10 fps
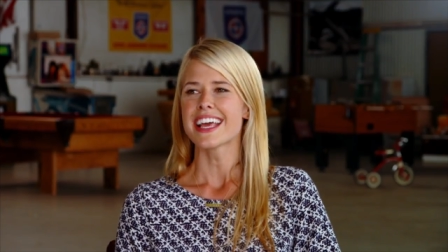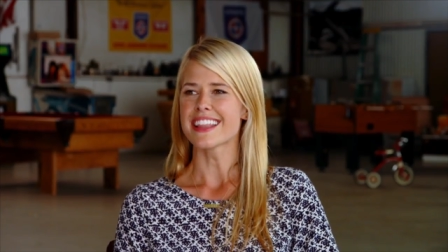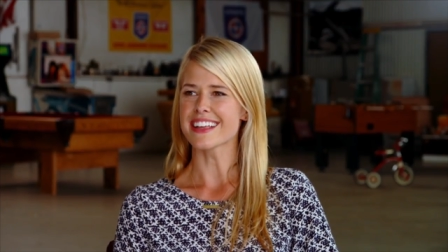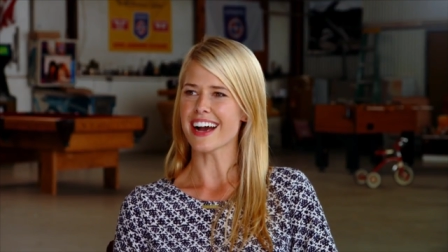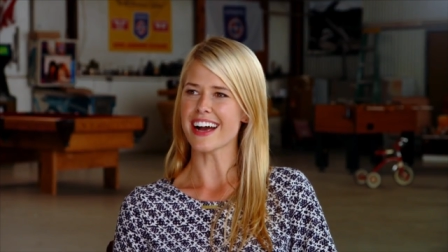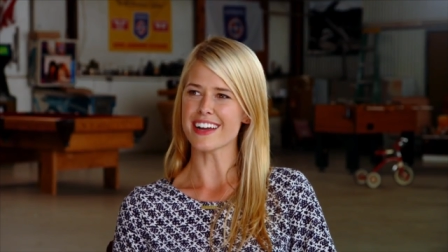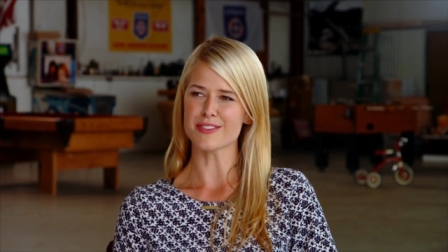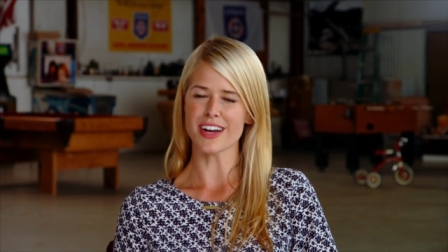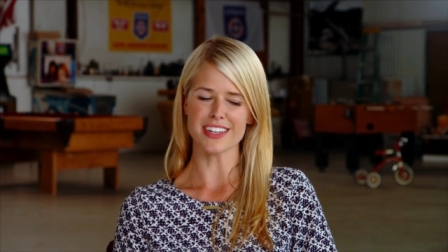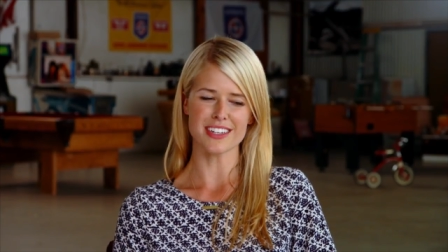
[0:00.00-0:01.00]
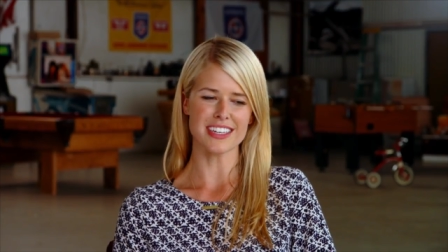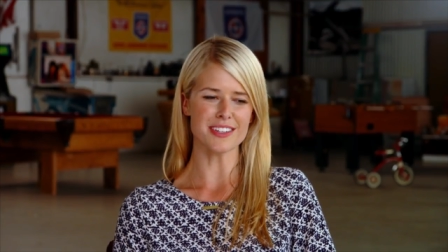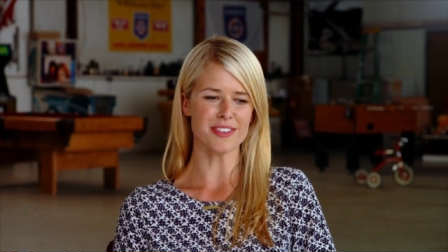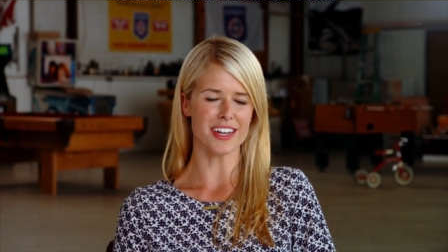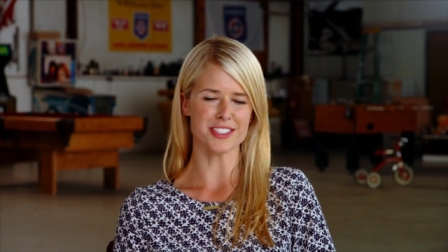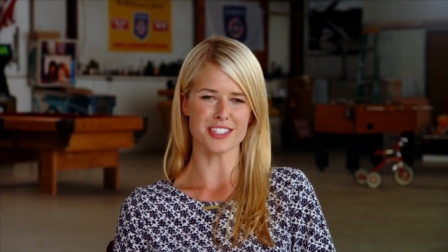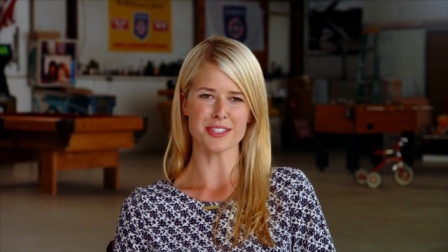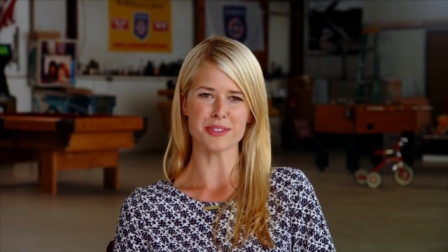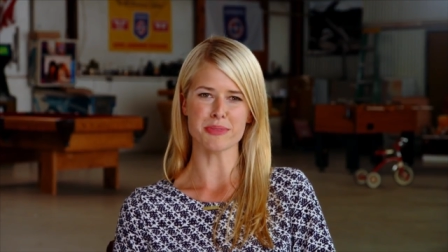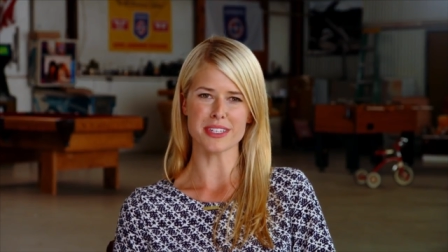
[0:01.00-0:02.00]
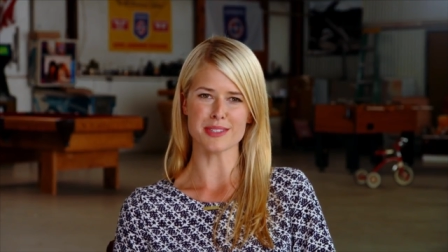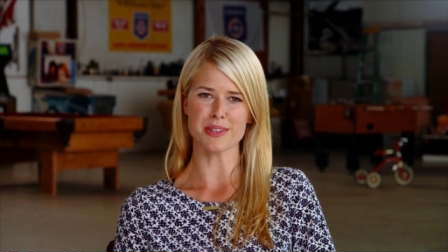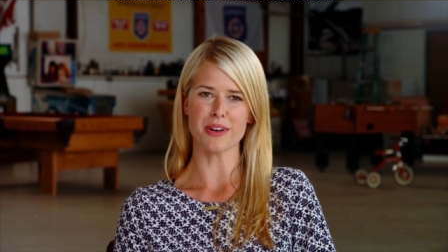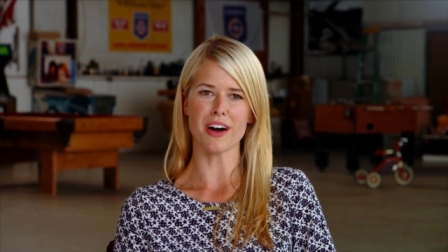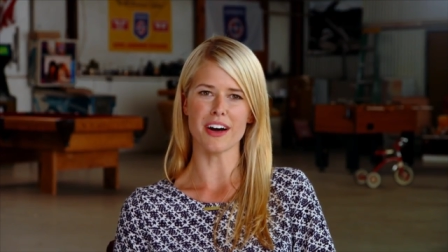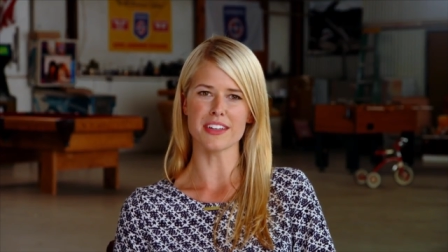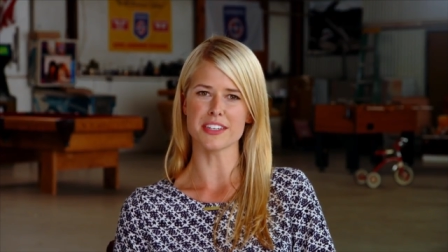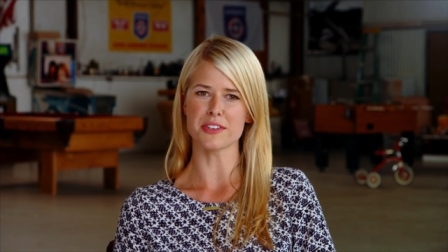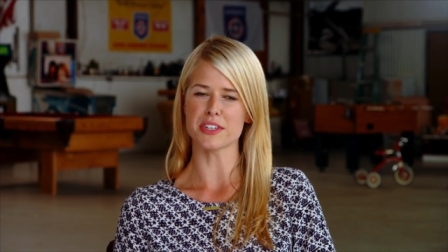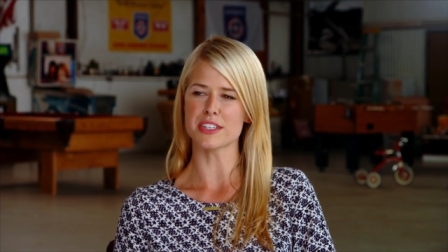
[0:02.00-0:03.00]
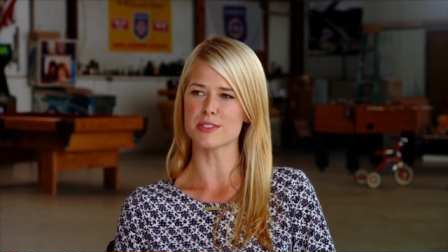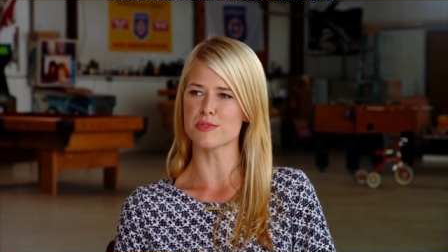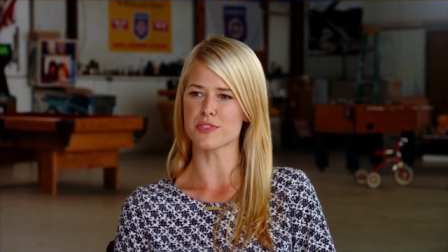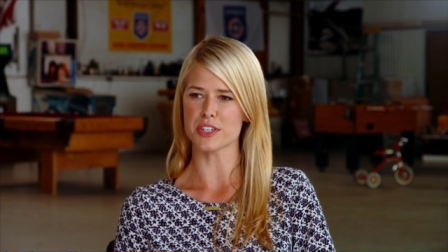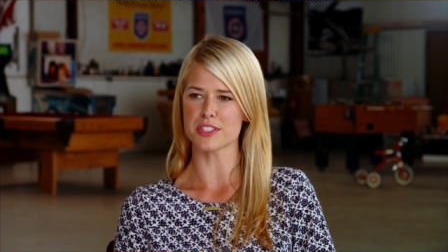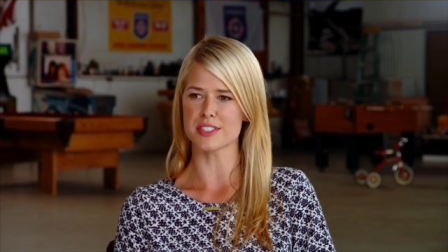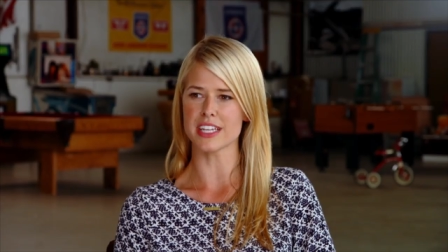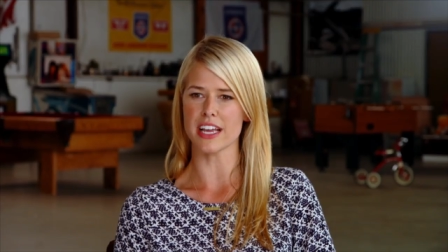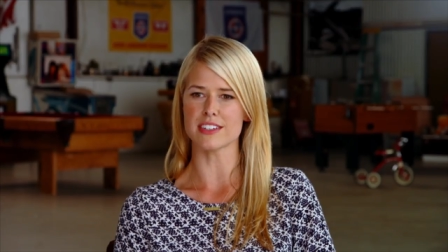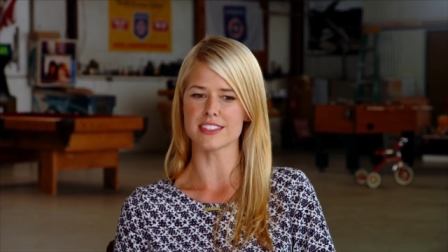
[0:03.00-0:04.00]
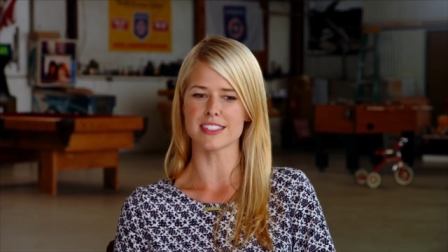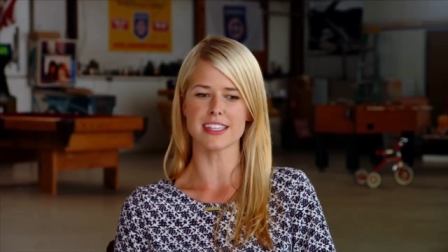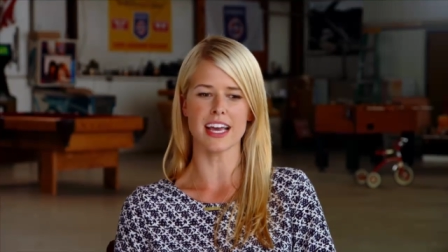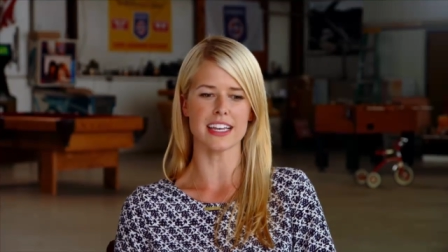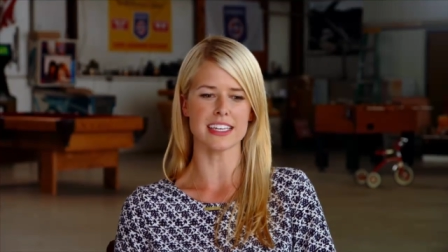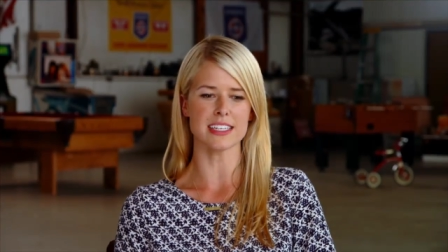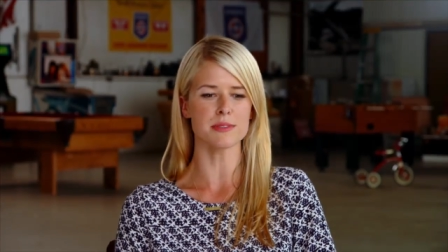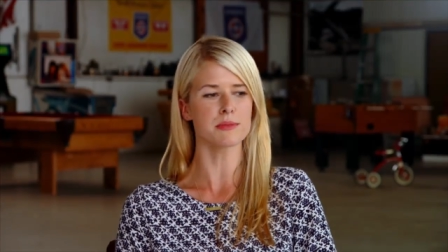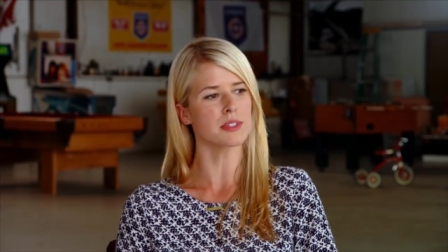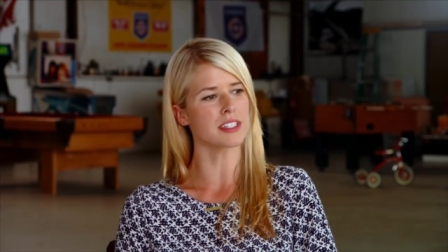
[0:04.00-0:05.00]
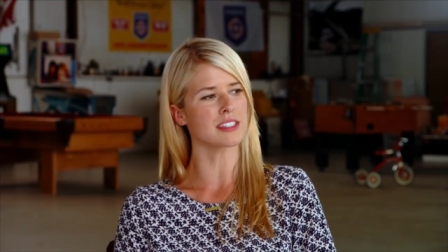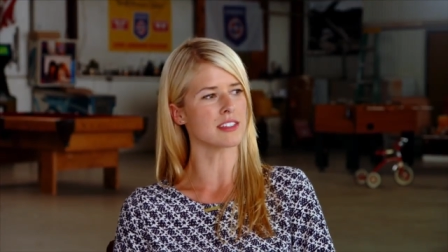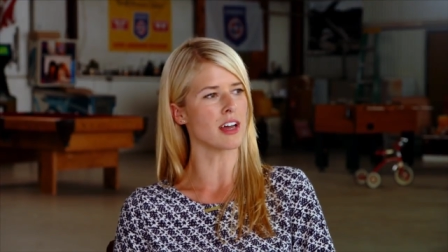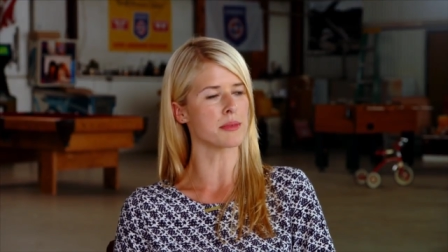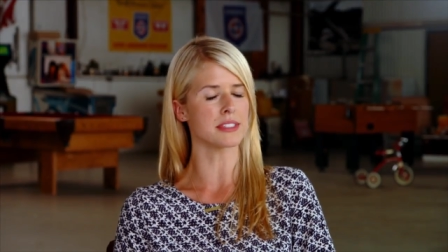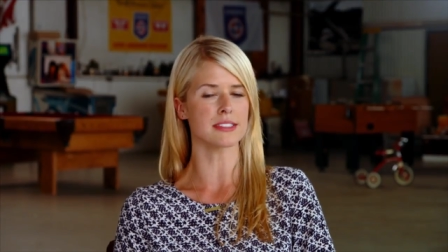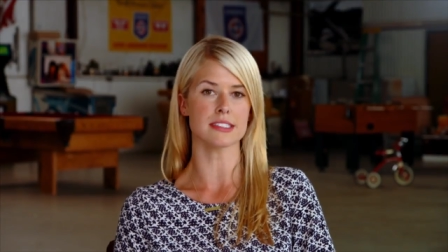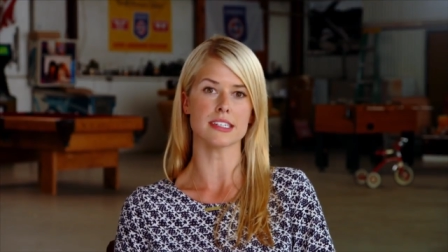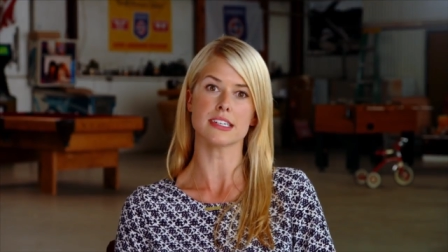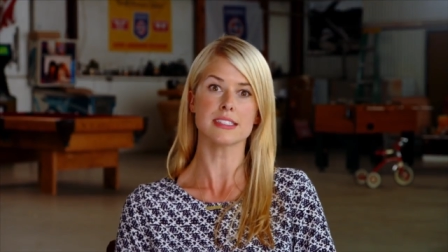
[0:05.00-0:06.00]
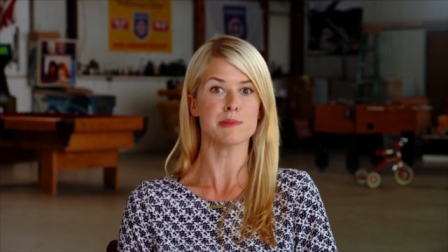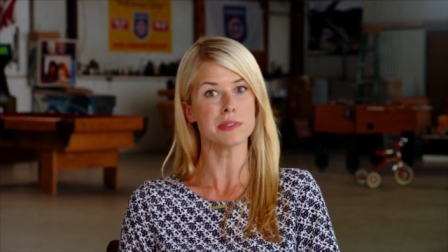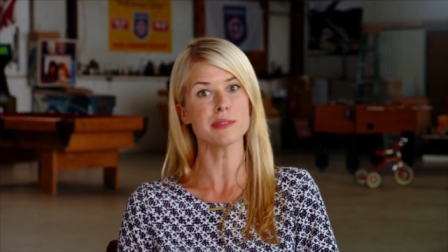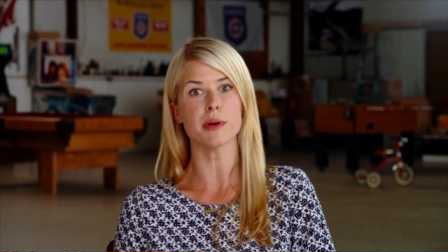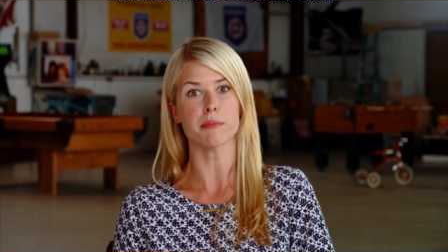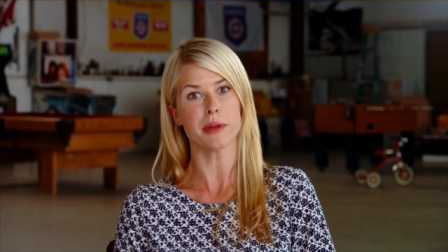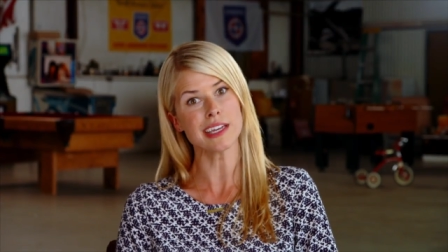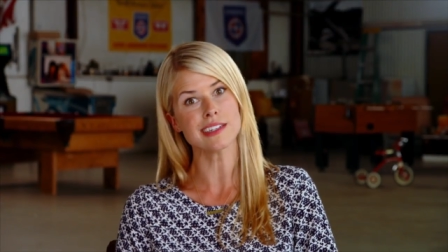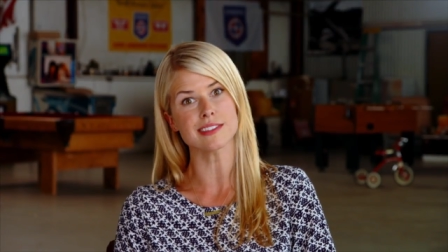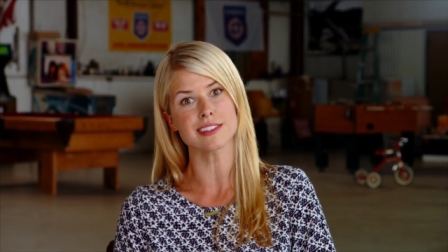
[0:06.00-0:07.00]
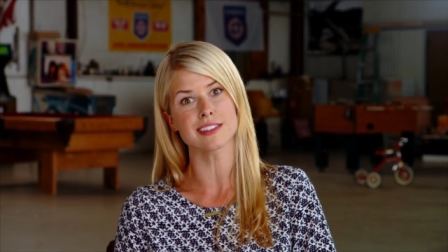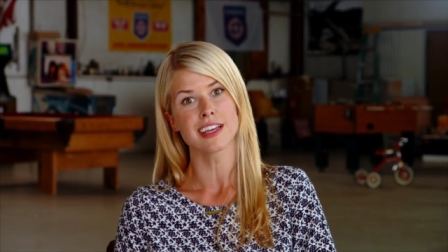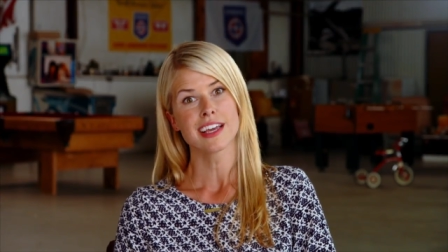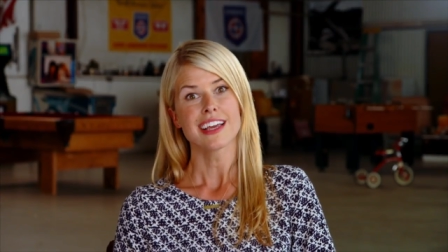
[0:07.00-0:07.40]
And the guy, Rod E. Roger, who plays McCall, you know, his first day on set, he looks at Tom and he's like, I split my pants.